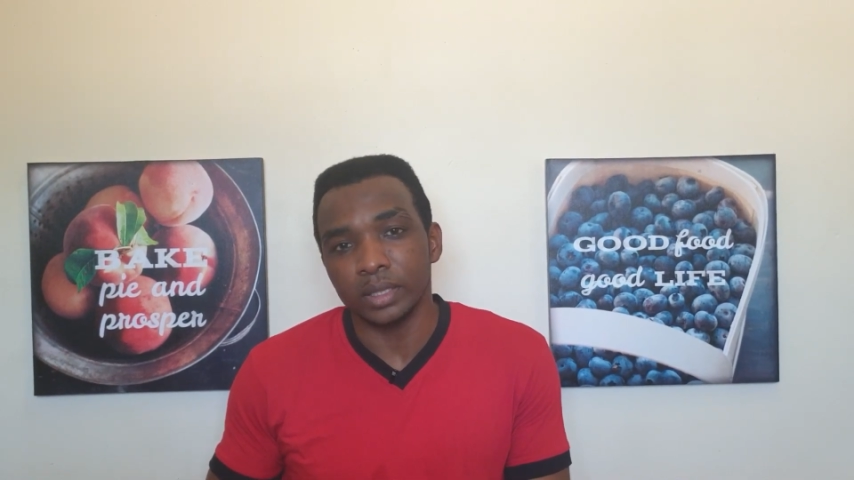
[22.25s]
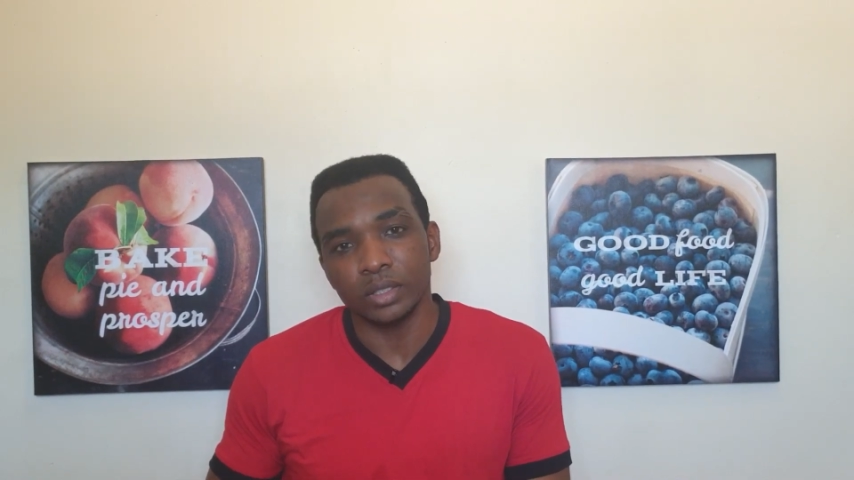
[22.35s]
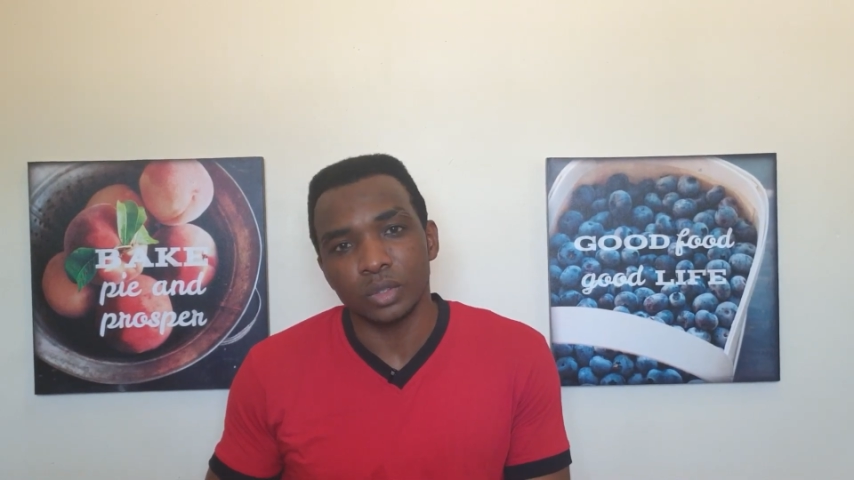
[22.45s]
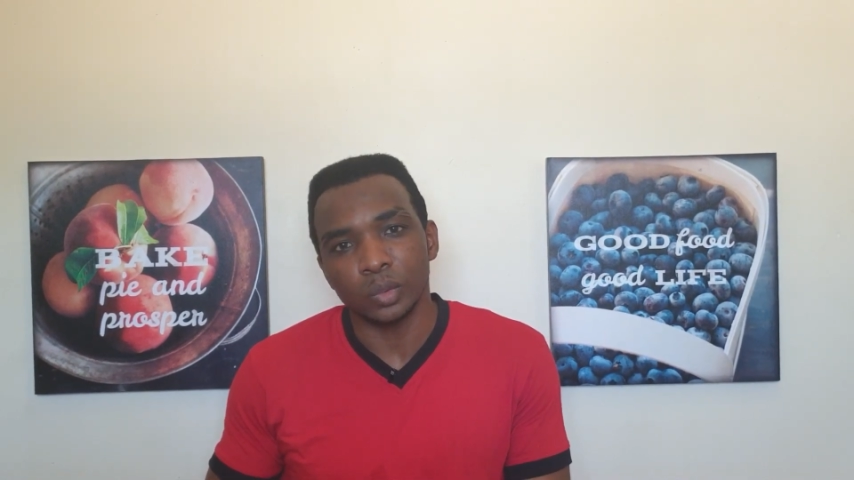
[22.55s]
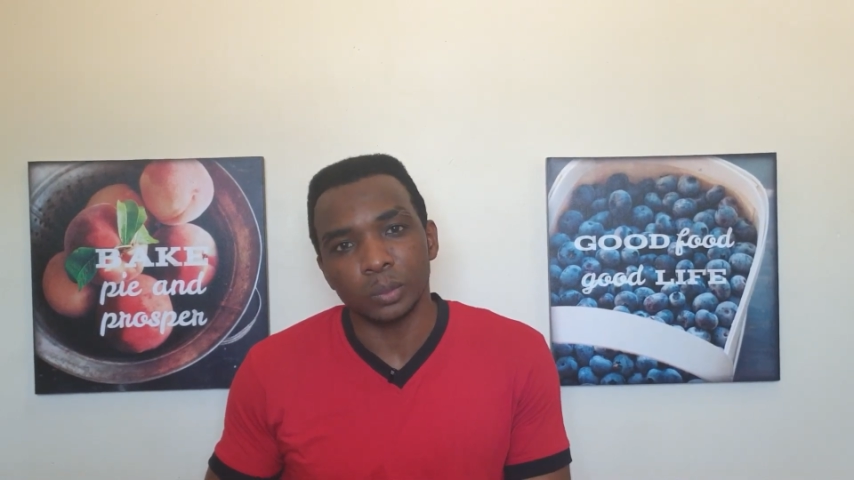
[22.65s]

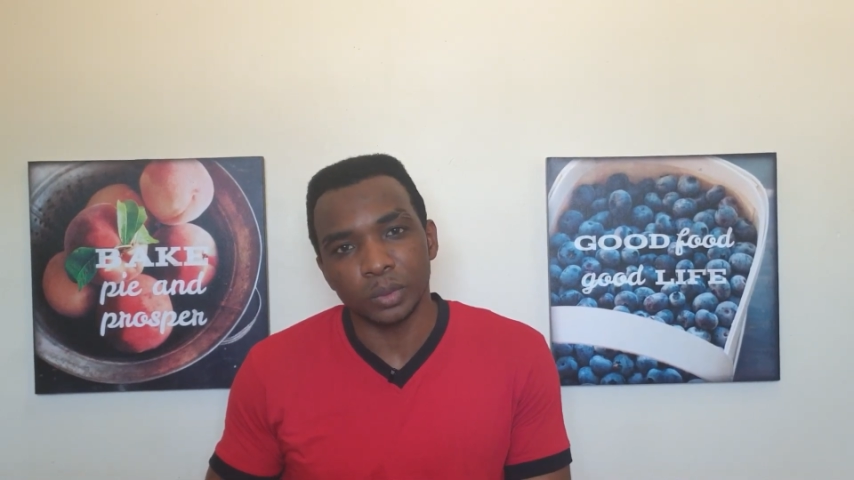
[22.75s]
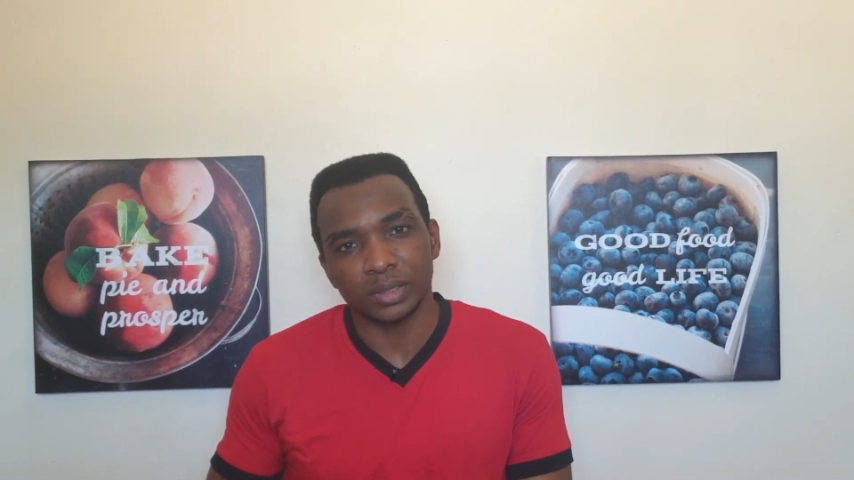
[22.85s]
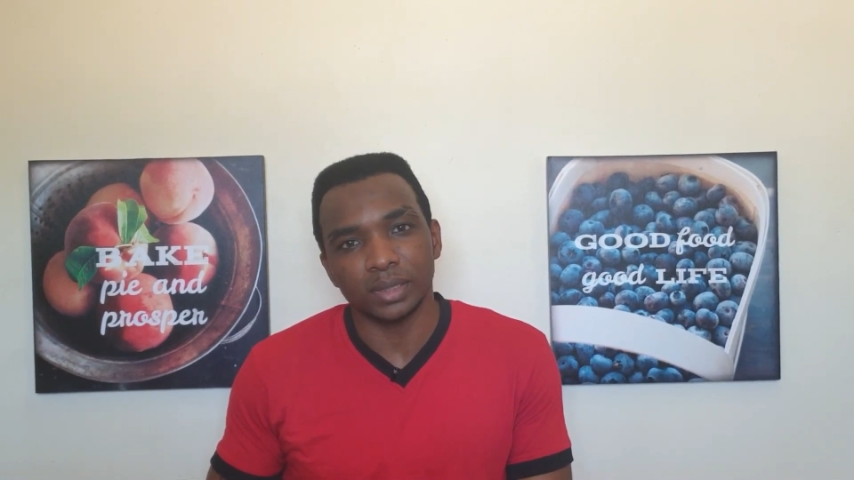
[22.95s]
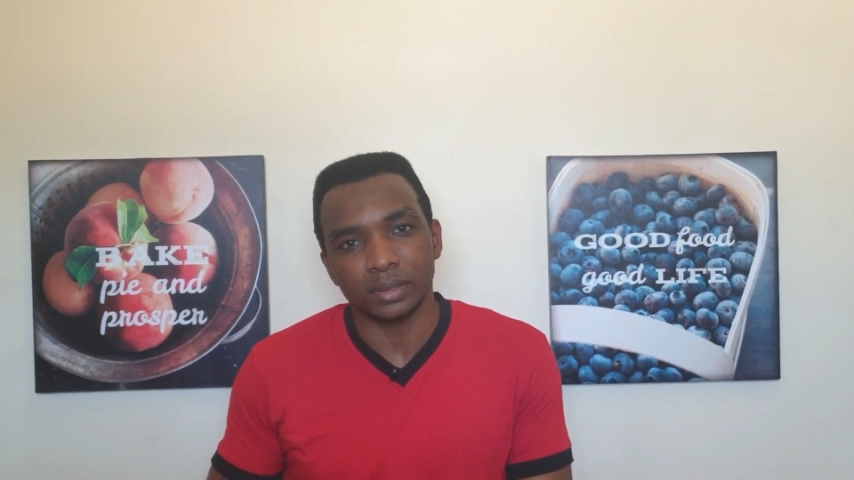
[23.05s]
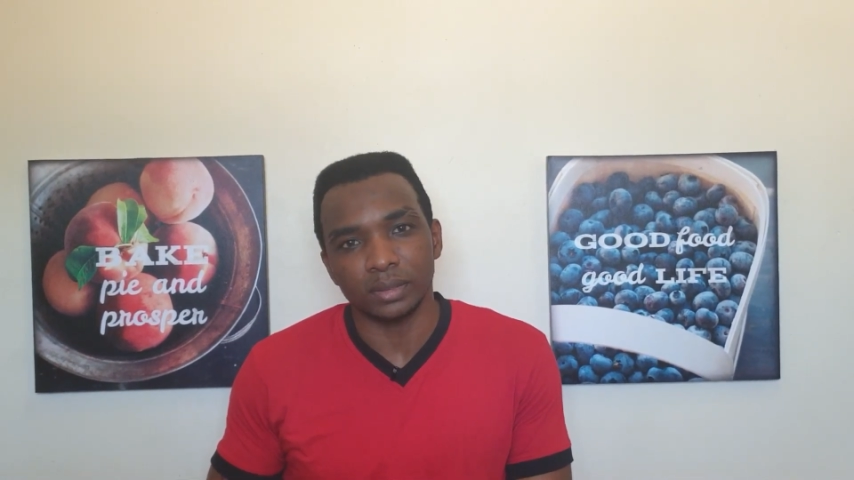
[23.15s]
these two
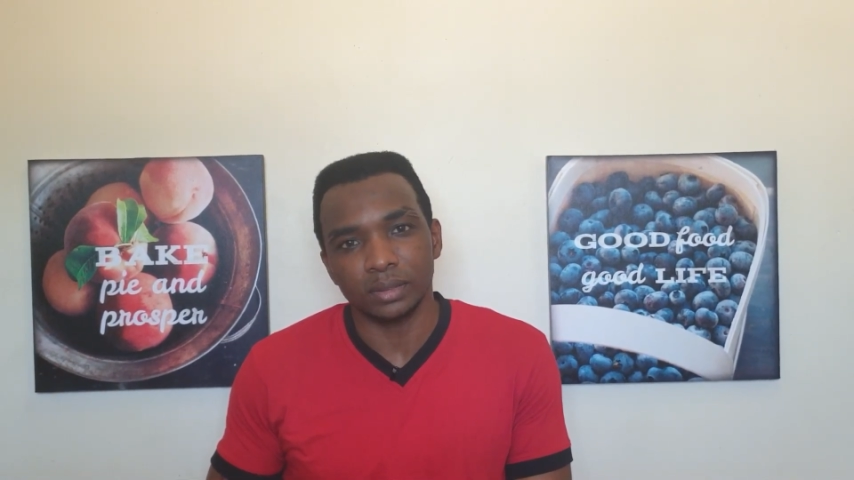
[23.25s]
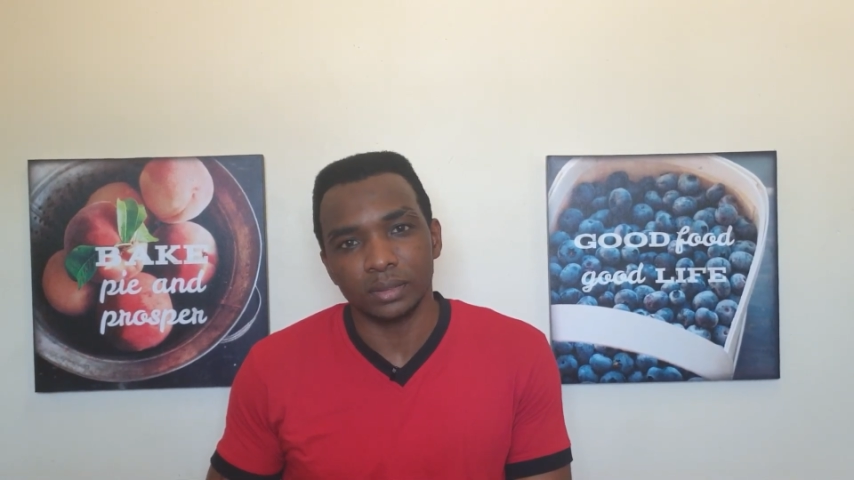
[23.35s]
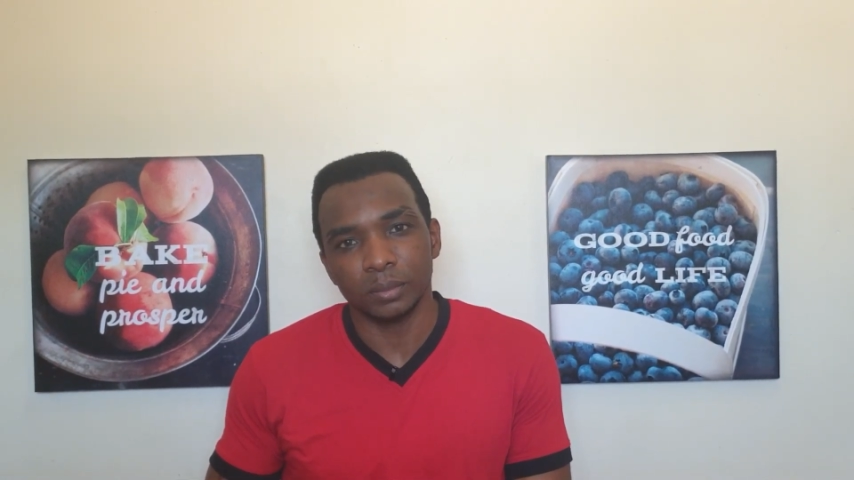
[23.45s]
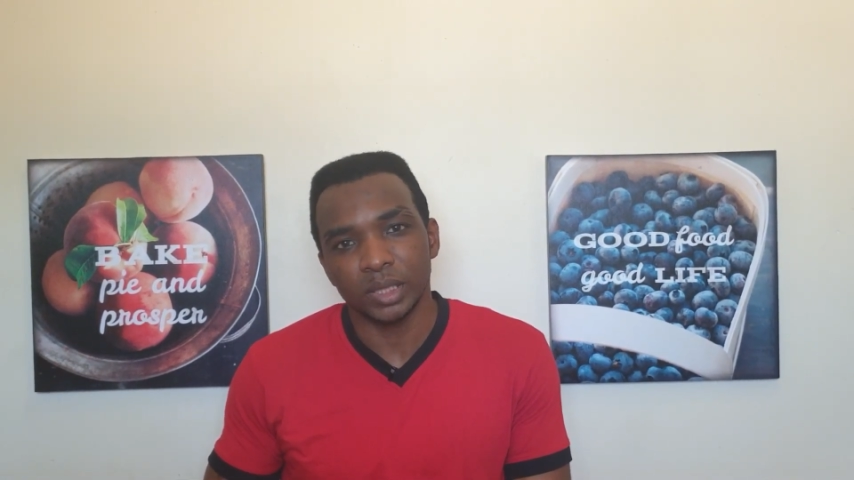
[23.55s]
processes,